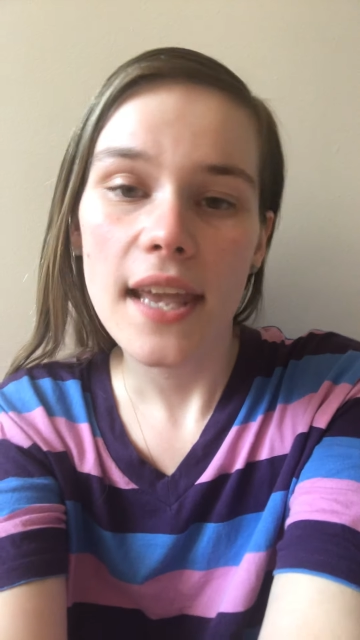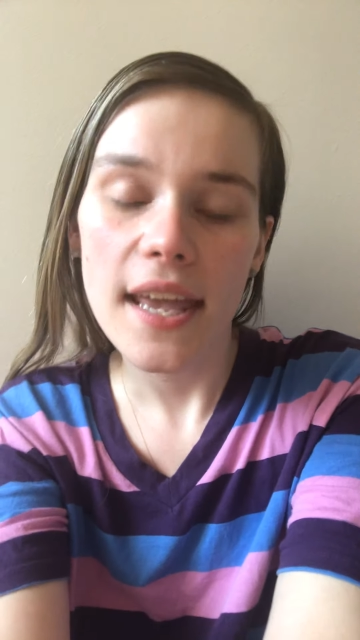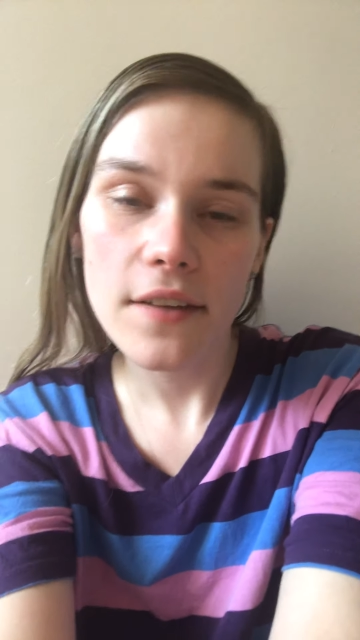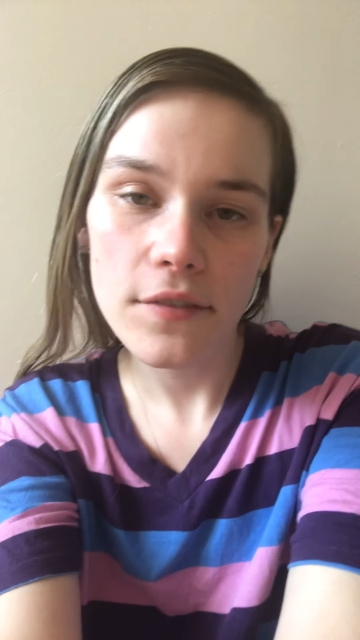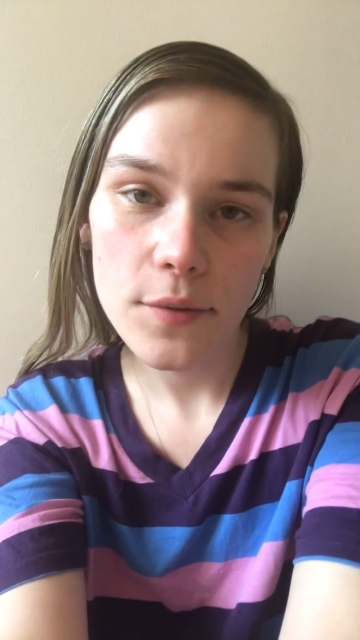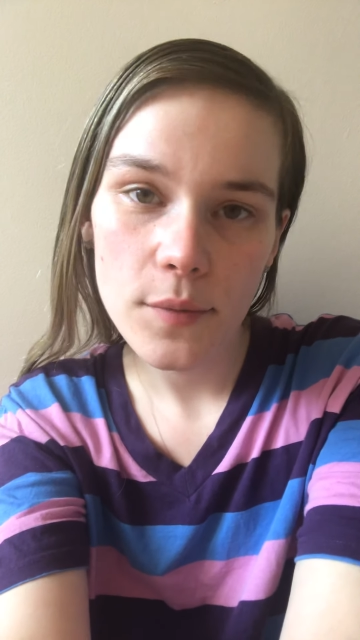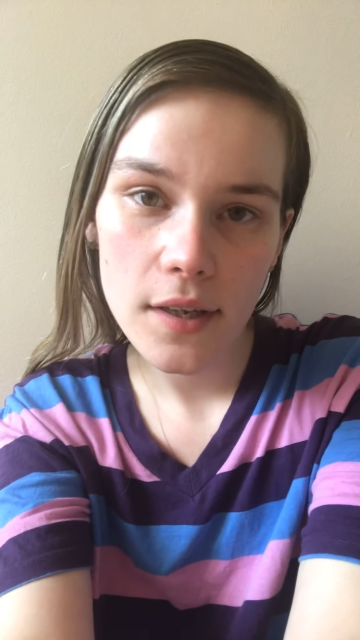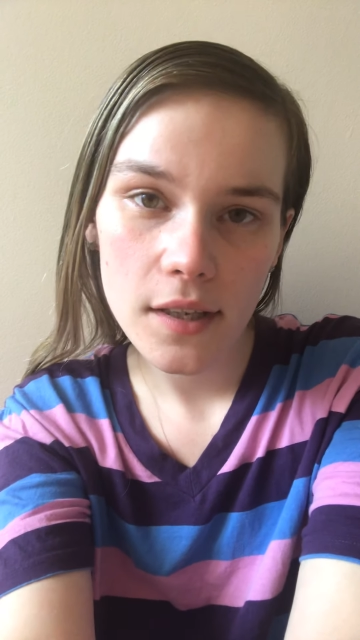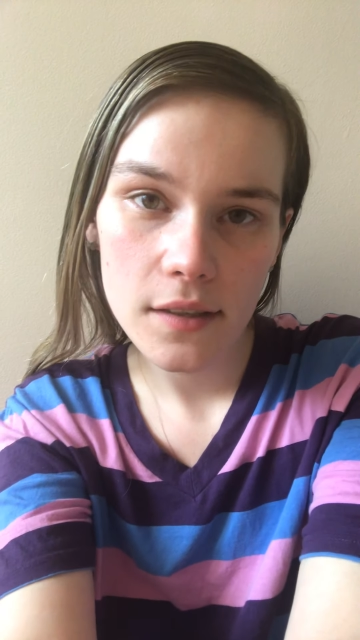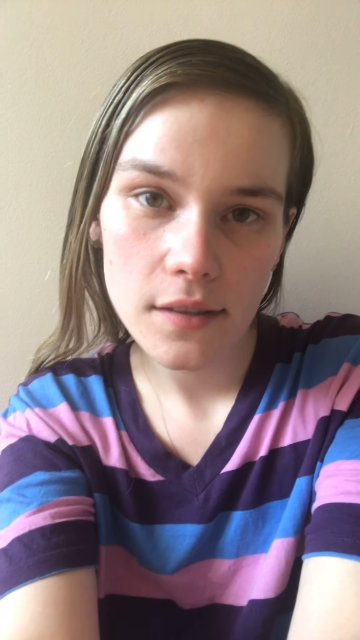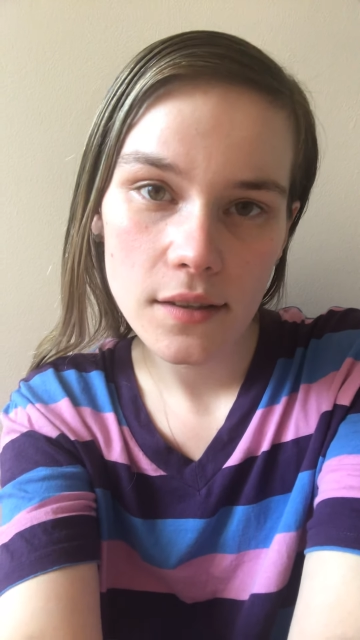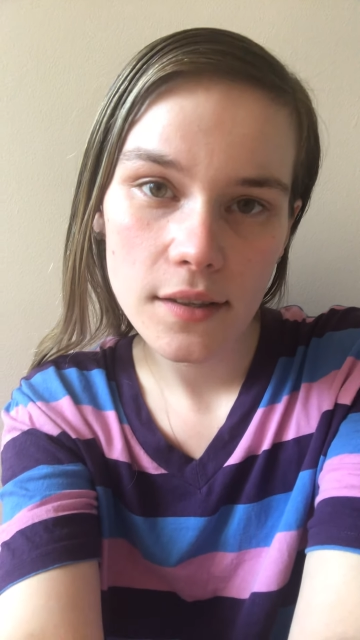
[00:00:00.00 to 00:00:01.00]
Hey
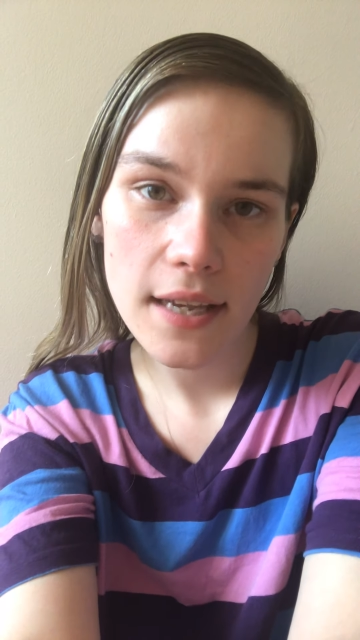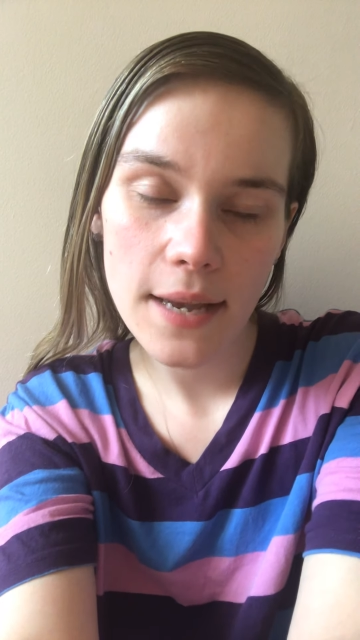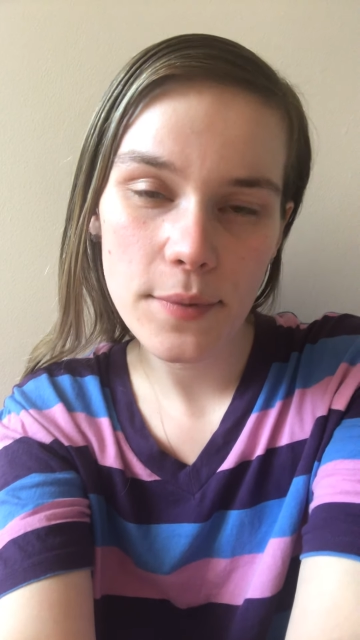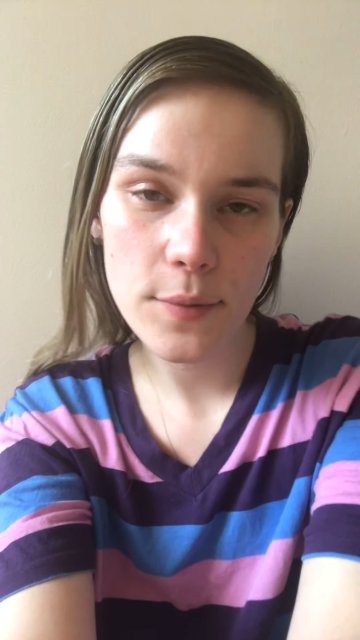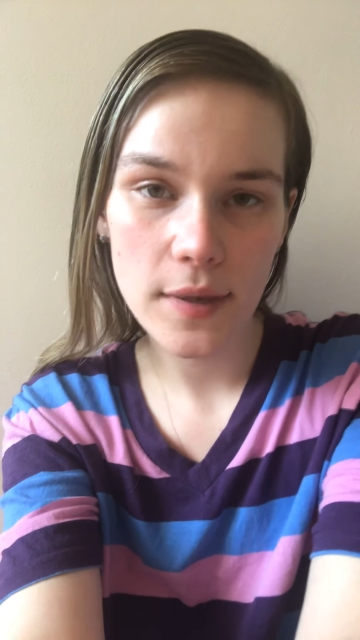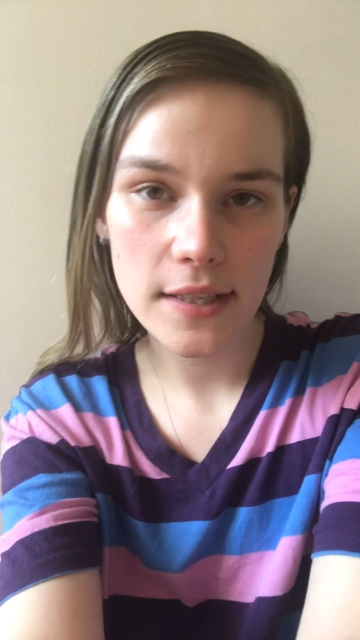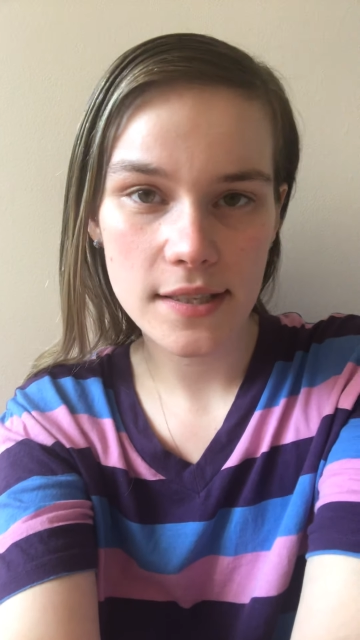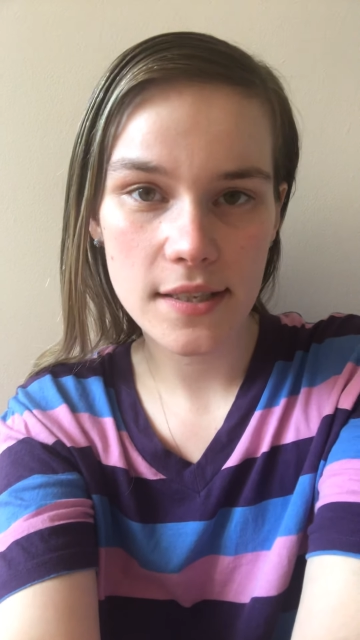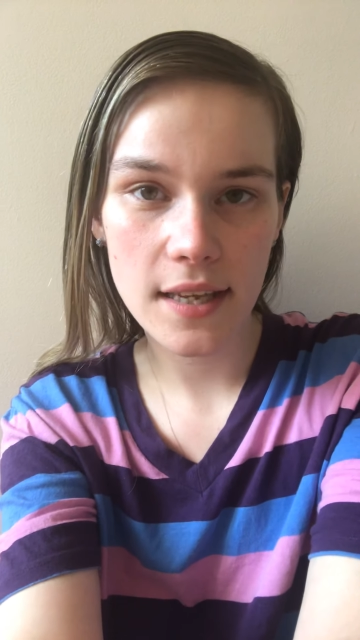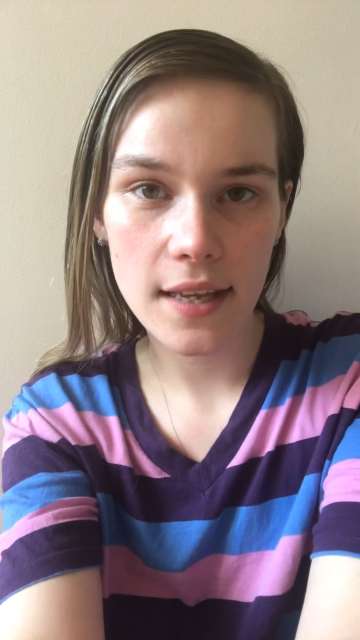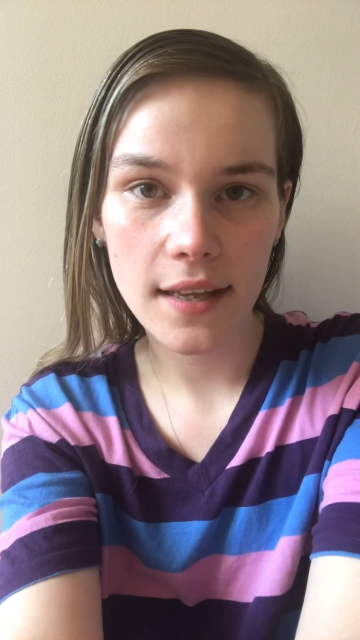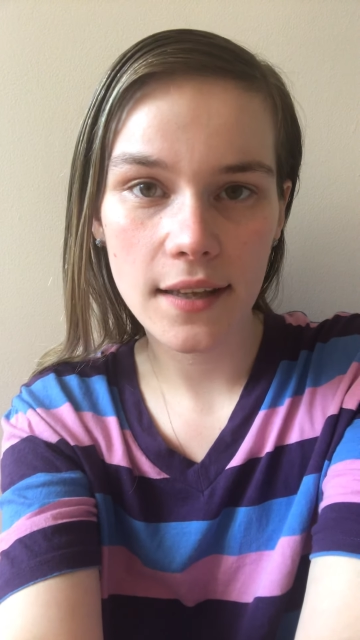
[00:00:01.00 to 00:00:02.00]
everyone, happy
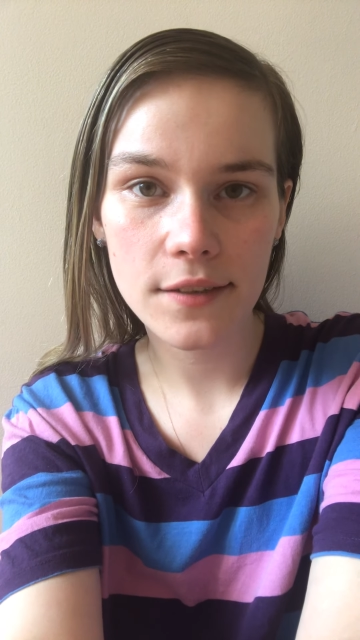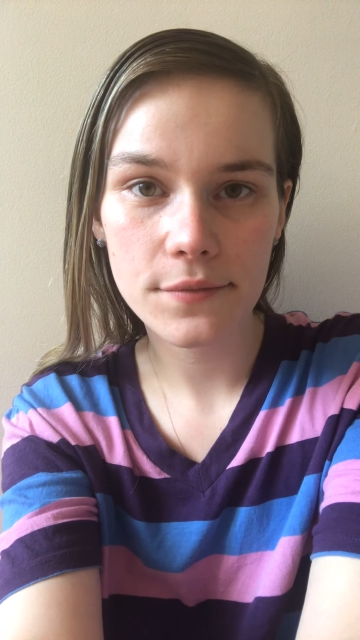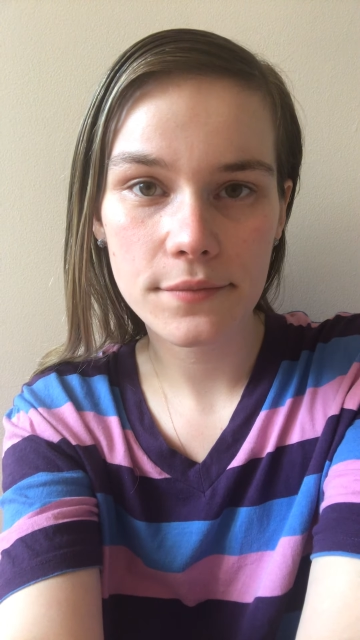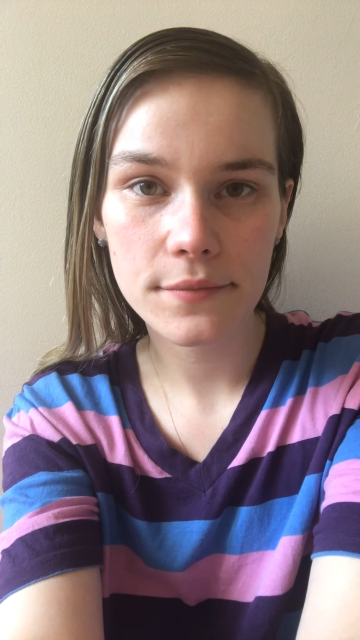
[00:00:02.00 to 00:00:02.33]
Wednesday.